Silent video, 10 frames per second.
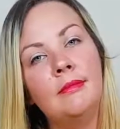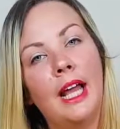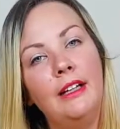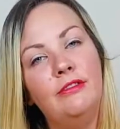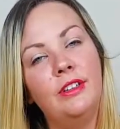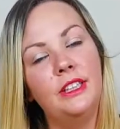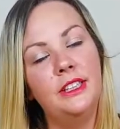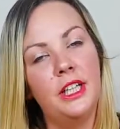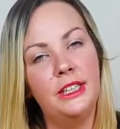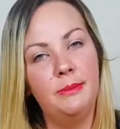a fun
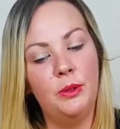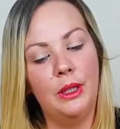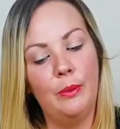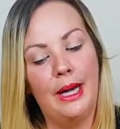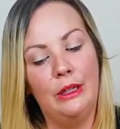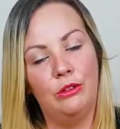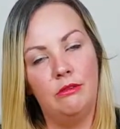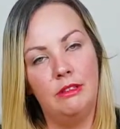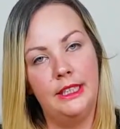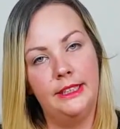size Milky Way or a
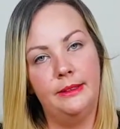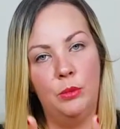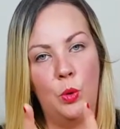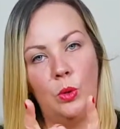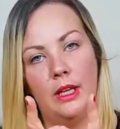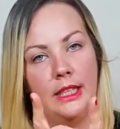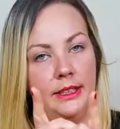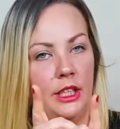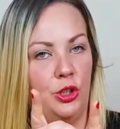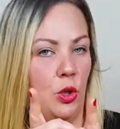really small that
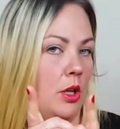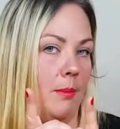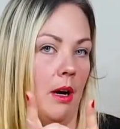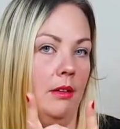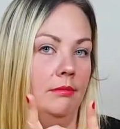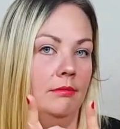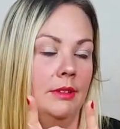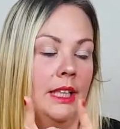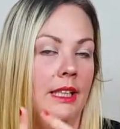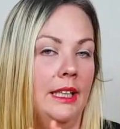size chocolate bar,
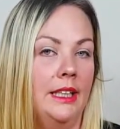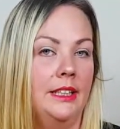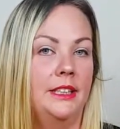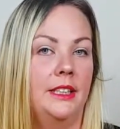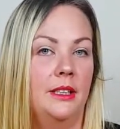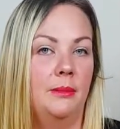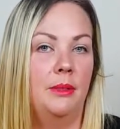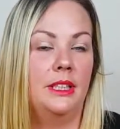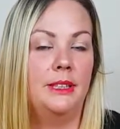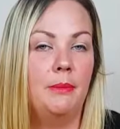
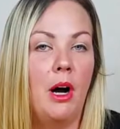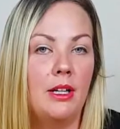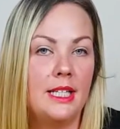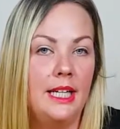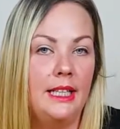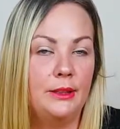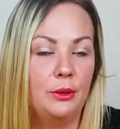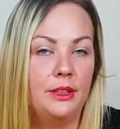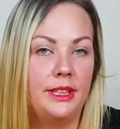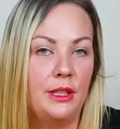some Smarties
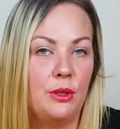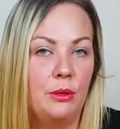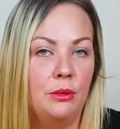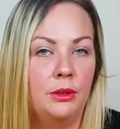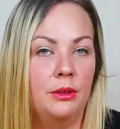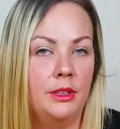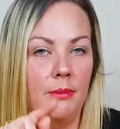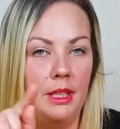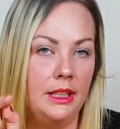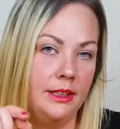or Skittles or
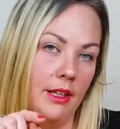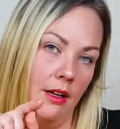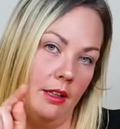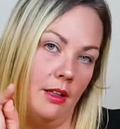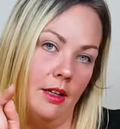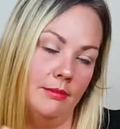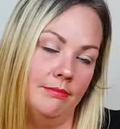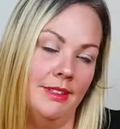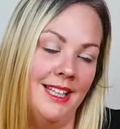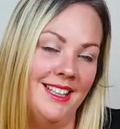something circular.
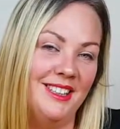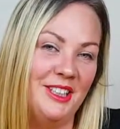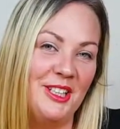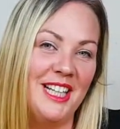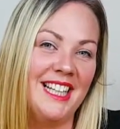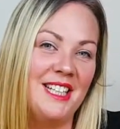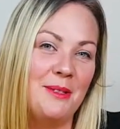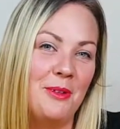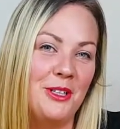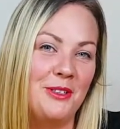So check in
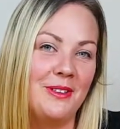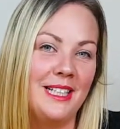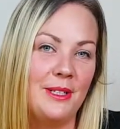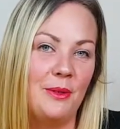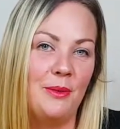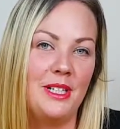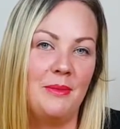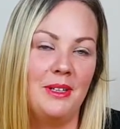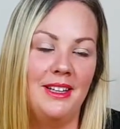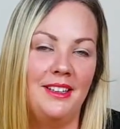tomorrow to find out what we're
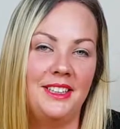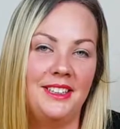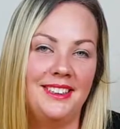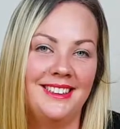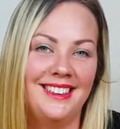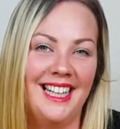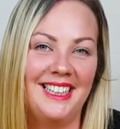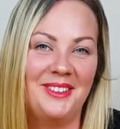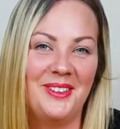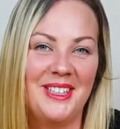doing with those.
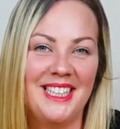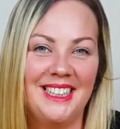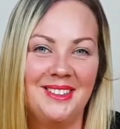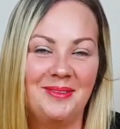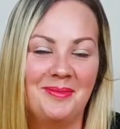Thanks for watching.